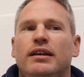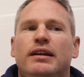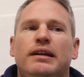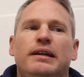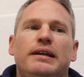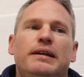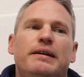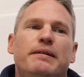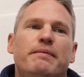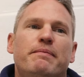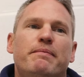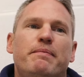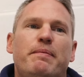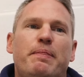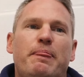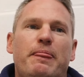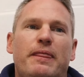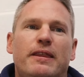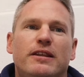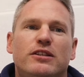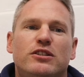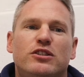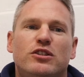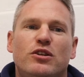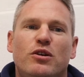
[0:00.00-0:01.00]

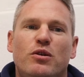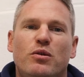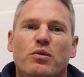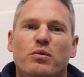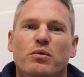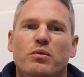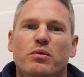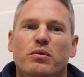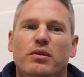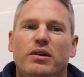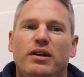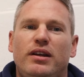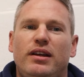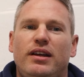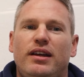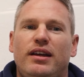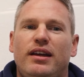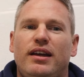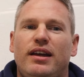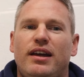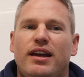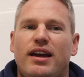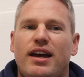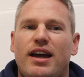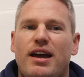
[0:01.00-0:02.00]
Um, so
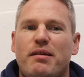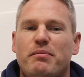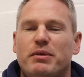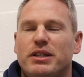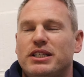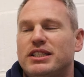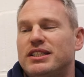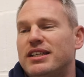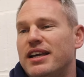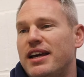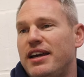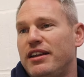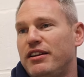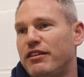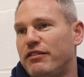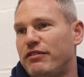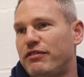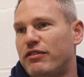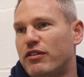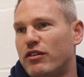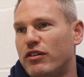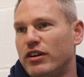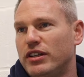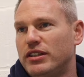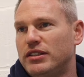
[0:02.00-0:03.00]
I'm excited
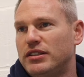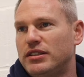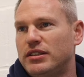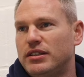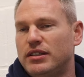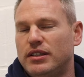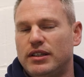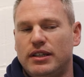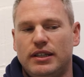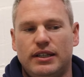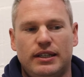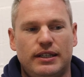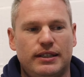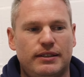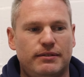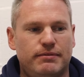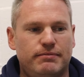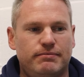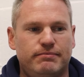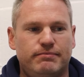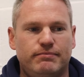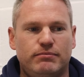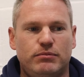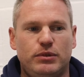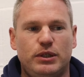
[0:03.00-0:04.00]
for it.
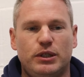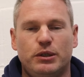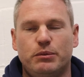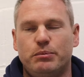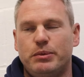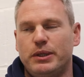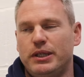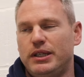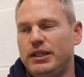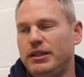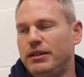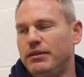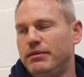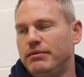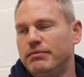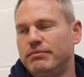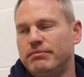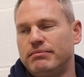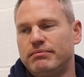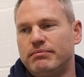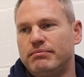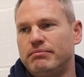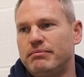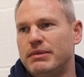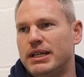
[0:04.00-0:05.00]
Um, we'll
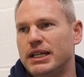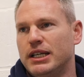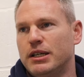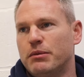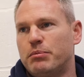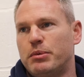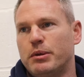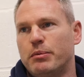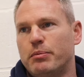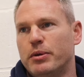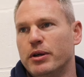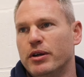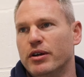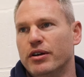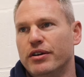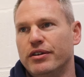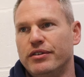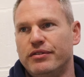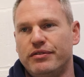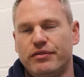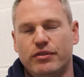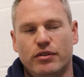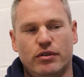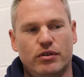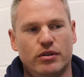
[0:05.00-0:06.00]
be mega
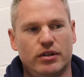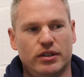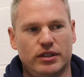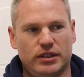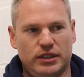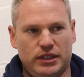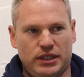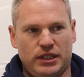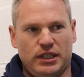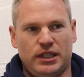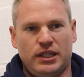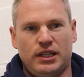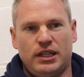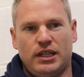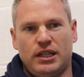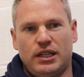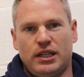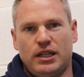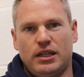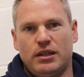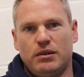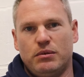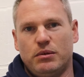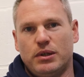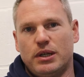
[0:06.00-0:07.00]
prepared for
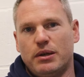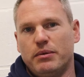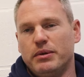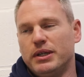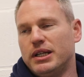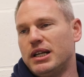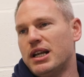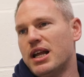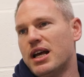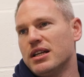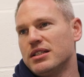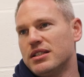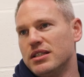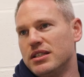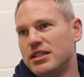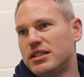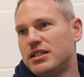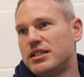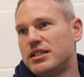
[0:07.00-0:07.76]
what I would class as